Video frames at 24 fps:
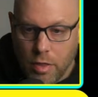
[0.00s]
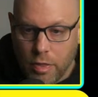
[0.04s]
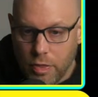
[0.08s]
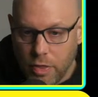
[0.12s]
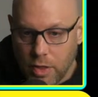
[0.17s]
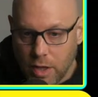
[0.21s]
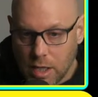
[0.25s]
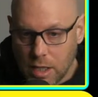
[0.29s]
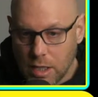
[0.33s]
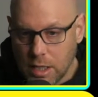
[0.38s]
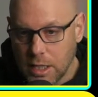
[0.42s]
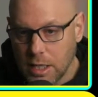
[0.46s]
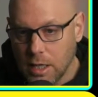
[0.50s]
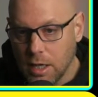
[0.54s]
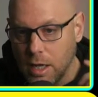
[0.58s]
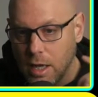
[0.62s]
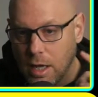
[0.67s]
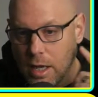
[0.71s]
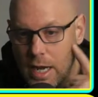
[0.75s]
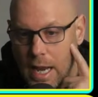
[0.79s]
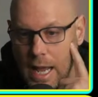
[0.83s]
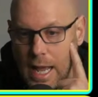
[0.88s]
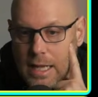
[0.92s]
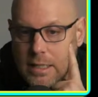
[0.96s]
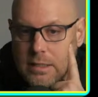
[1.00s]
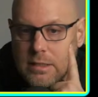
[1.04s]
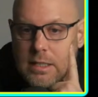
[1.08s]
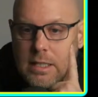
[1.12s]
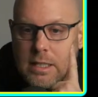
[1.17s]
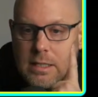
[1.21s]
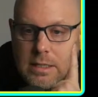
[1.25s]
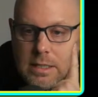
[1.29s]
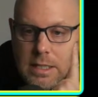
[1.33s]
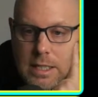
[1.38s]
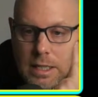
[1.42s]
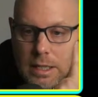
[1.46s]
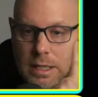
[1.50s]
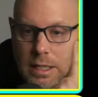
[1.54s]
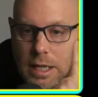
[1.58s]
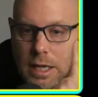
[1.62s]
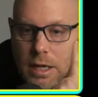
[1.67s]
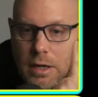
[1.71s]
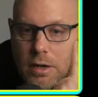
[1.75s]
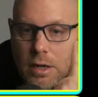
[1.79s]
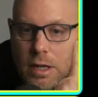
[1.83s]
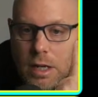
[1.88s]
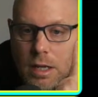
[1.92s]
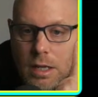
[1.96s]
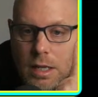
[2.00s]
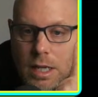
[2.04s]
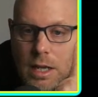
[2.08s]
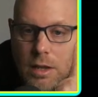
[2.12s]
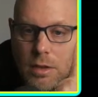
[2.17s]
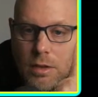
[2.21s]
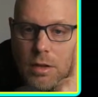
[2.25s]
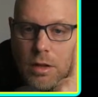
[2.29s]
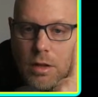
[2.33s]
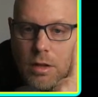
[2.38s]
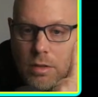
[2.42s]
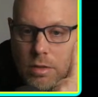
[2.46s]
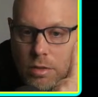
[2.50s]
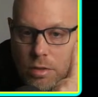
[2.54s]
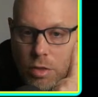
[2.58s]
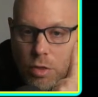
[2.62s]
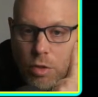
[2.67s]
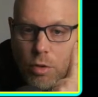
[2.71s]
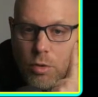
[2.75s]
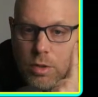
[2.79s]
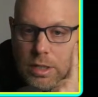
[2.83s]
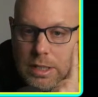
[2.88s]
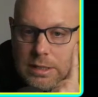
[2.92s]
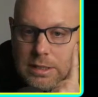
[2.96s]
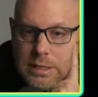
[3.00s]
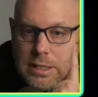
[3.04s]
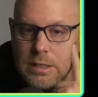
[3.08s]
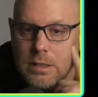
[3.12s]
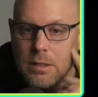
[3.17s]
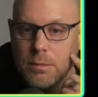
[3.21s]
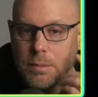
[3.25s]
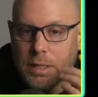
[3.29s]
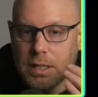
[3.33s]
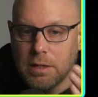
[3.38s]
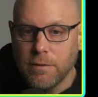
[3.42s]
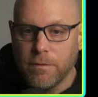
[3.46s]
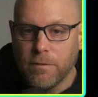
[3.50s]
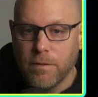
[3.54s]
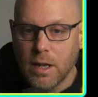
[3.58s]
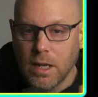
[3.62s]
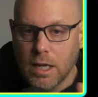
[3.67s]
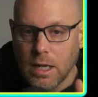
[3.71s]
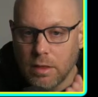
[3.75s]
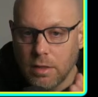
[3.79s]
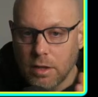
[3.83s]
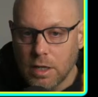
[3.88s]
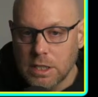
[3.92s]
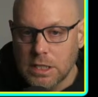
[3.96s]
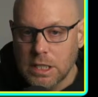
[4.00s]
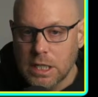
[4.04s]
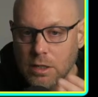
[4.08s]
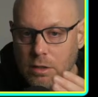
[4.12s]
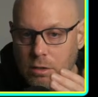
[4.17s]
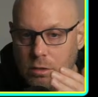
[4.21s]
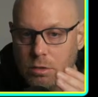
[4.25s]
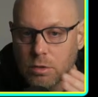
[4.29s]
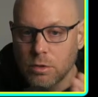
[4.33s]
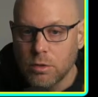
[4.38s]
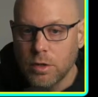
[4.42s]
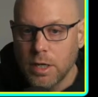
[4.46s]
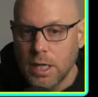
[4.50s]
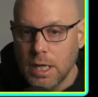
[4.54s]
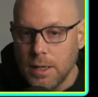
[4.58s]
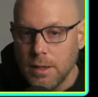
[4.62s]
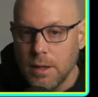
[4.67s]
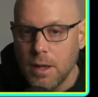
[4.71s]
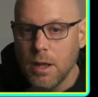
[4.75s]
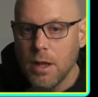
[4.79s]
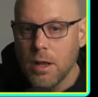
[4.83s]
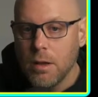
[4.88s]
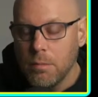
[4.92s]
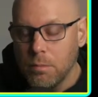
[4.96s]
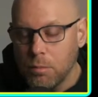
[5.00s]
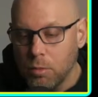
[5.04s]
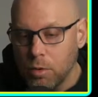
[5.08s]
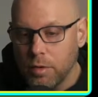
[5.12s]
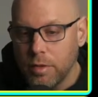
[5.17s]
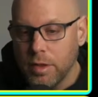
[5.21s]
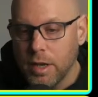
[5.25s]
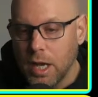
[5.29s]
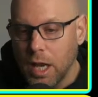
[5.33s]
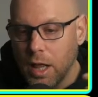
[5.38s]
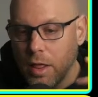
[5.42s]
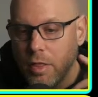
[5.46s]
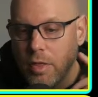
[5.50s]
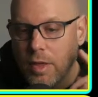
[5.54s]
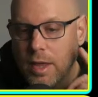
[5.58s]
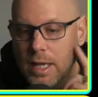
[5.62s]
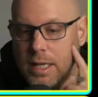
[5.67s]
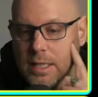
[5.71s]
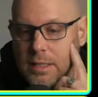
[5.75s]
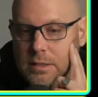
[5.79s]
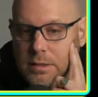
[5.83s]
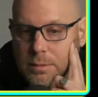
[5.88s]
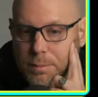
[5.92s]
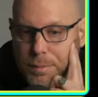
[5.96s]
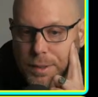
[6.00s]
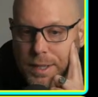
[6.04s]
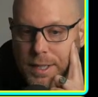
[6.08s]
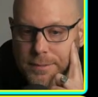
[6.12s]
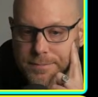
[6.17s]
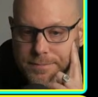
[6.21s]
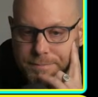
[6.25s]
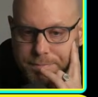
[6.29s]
the Klingon assets in the area. Now, the Tholians seem to be defending their territory more than anything else, but